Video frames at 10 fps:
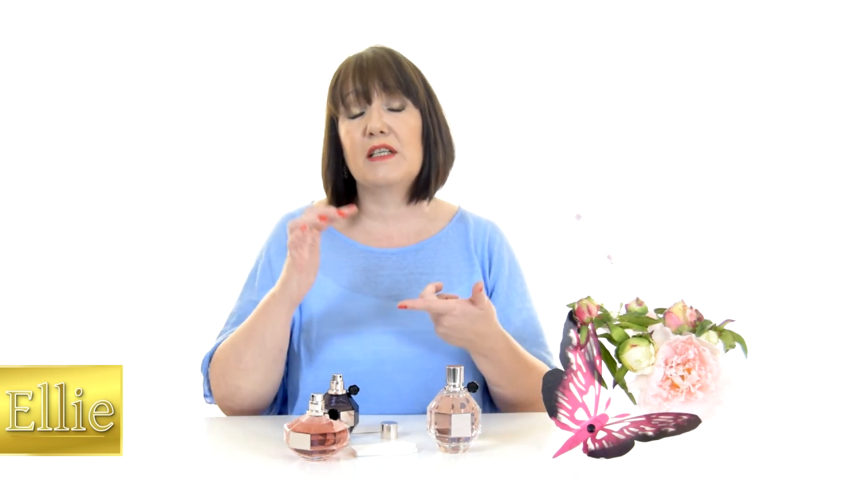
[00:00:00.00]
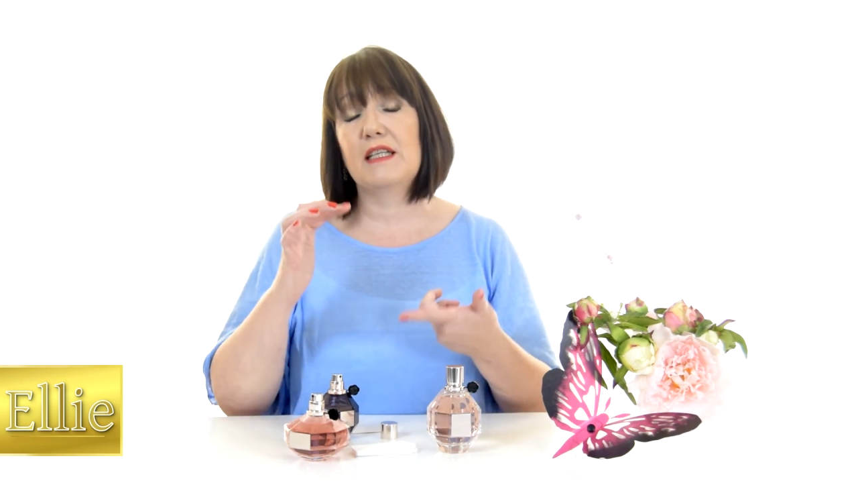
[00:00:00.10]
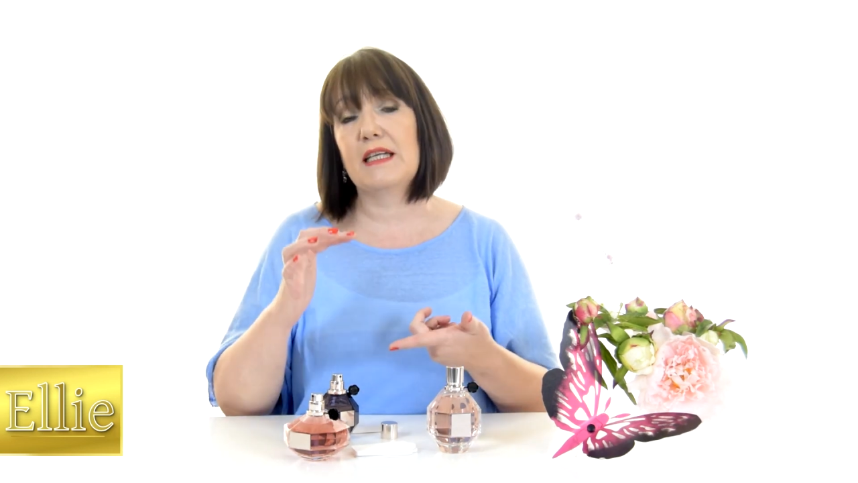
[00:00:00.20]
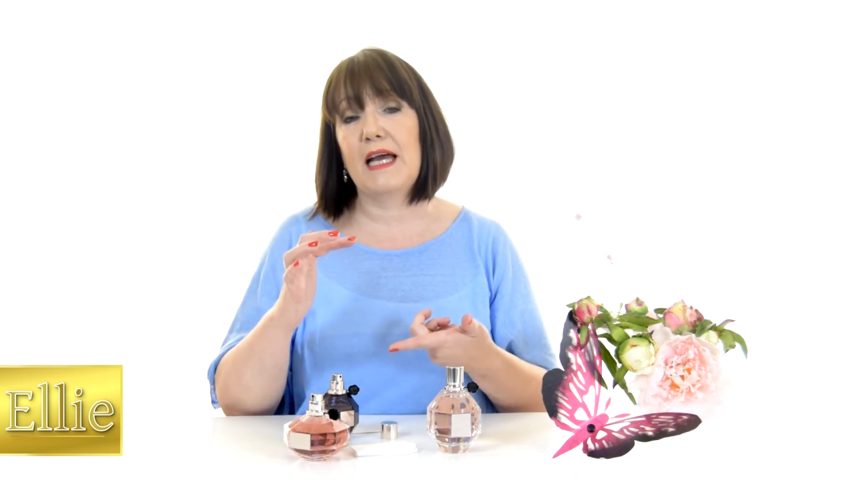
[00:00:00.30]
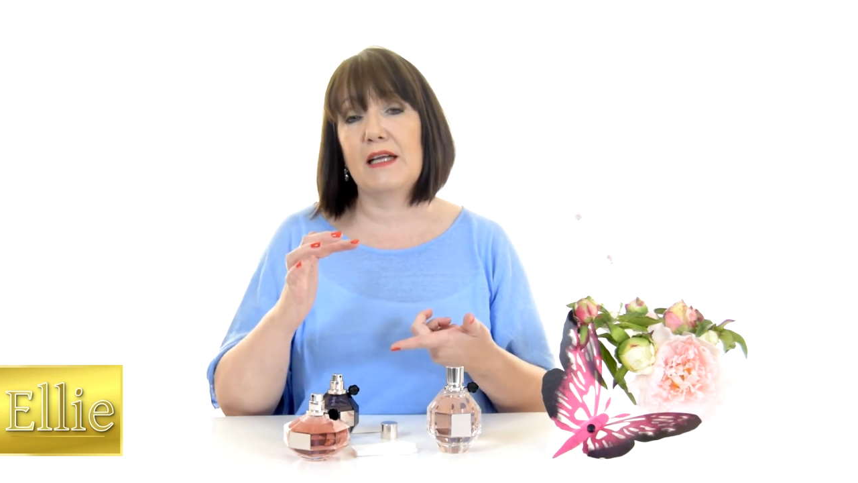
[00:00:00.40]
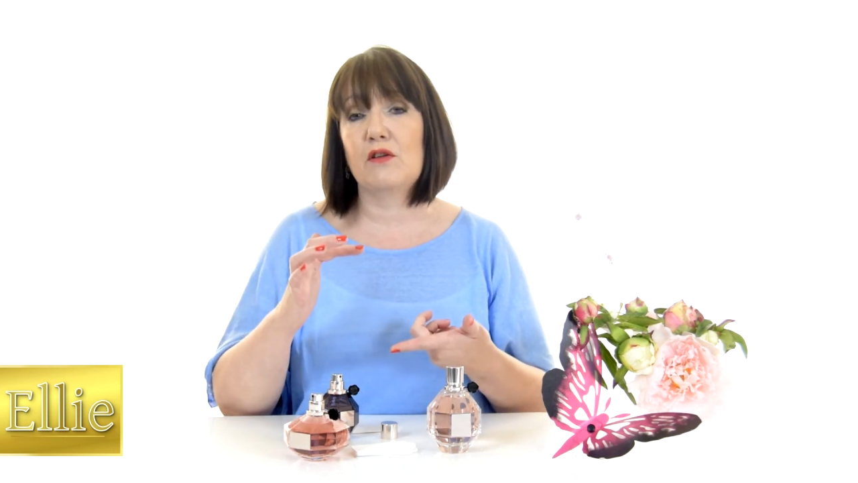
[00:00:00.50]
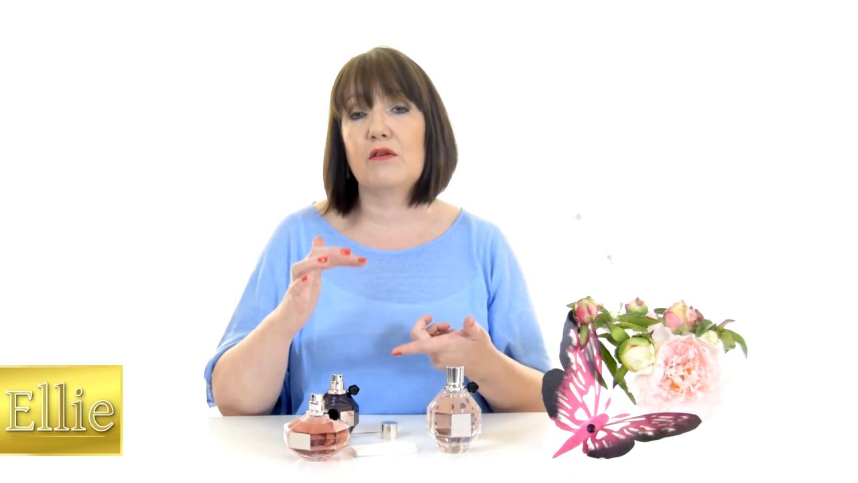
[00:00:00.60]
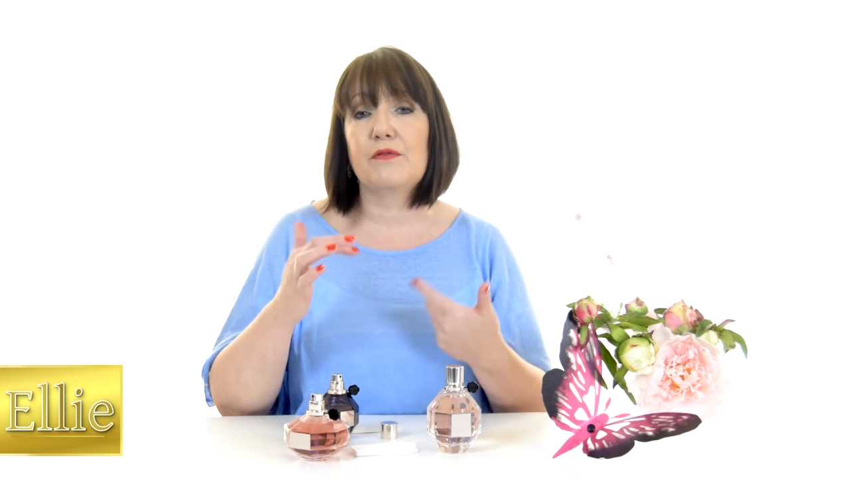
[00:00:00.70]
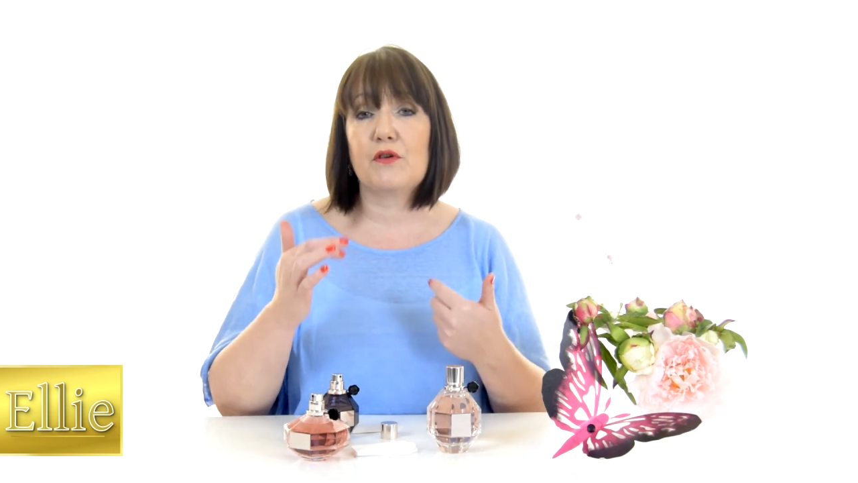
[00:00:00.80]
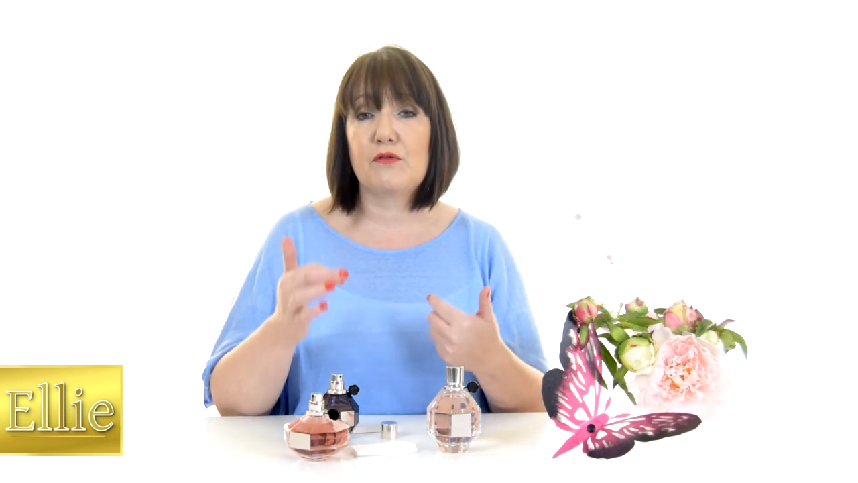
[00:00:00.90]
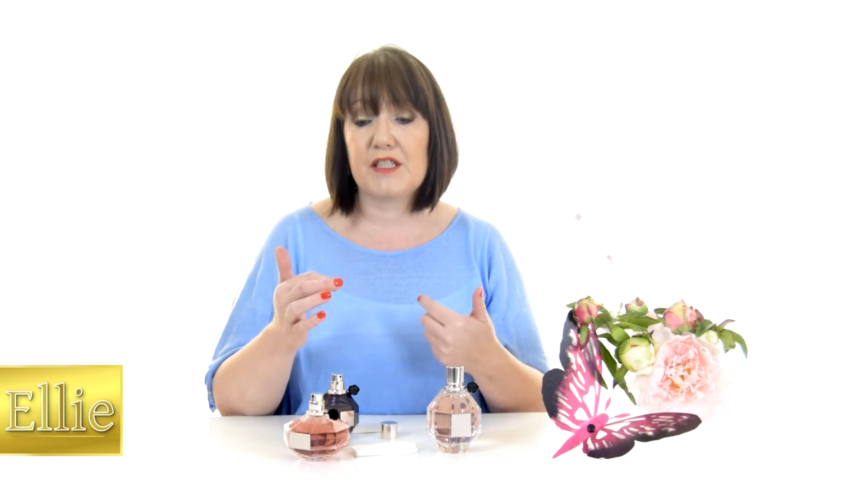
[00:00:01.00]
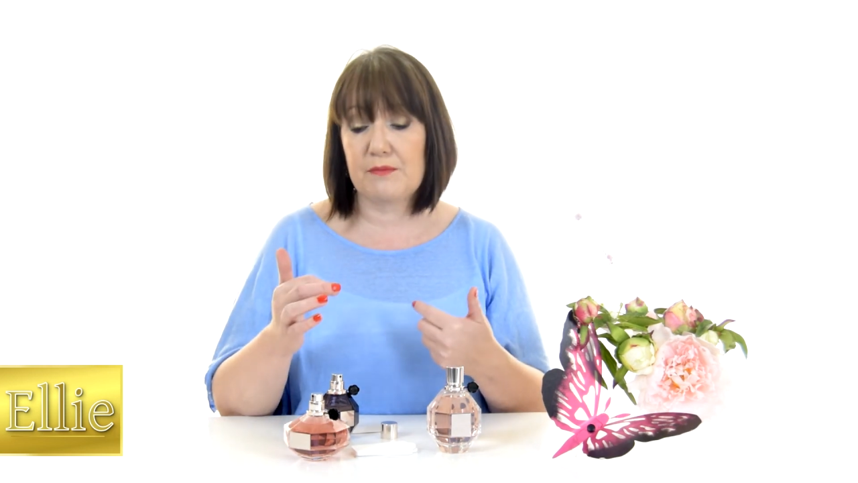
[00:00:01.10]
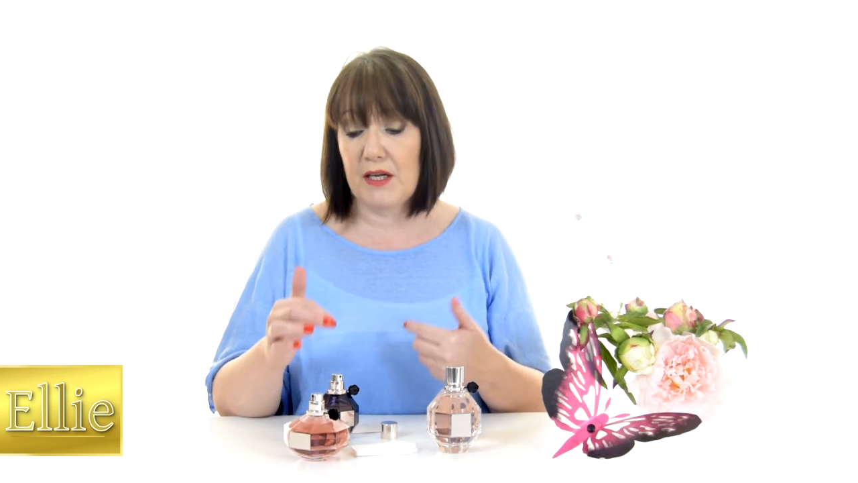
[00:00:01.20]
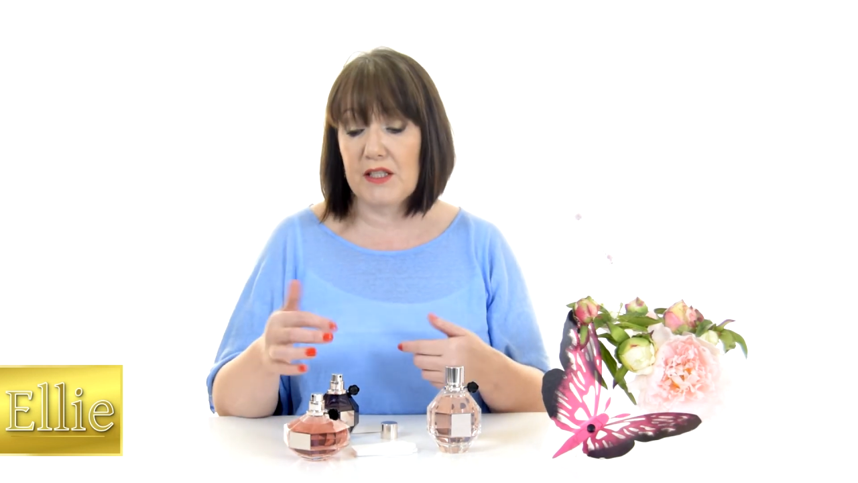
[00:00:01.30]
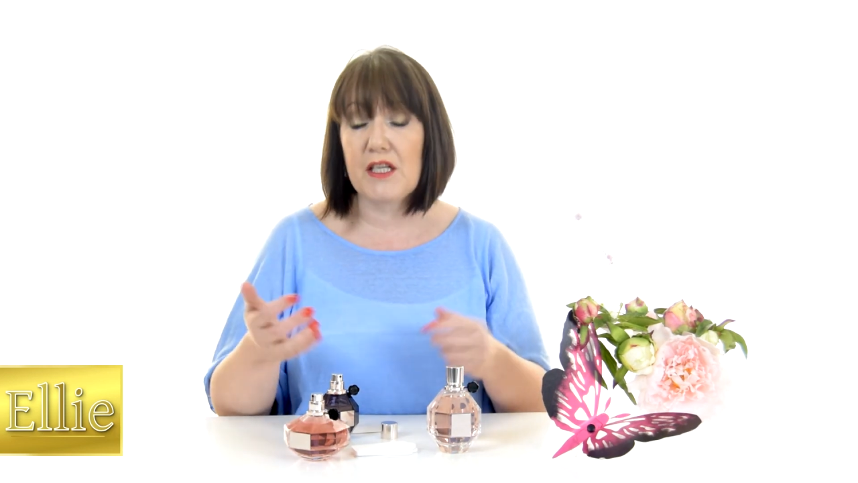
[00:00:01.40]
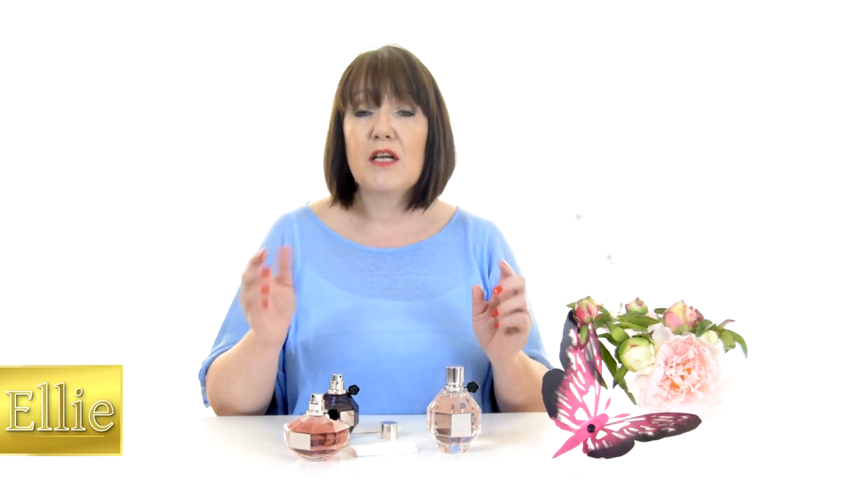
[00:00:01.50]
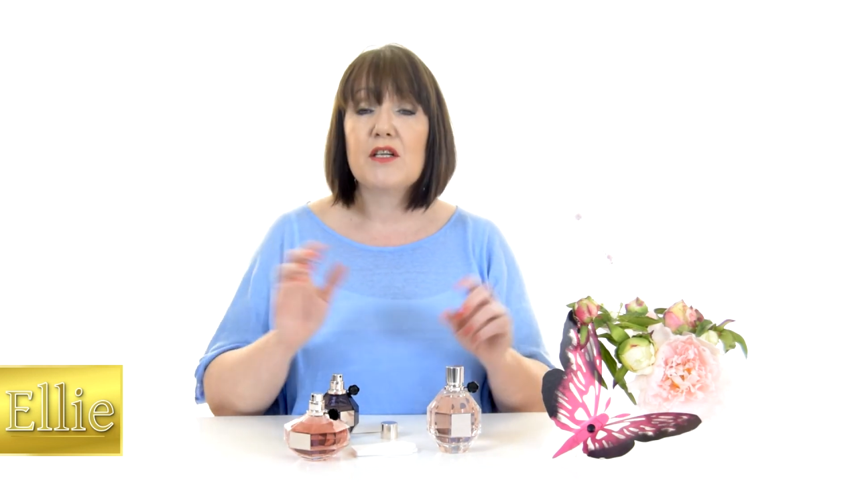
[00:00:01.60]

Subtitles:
little candle for Christmas.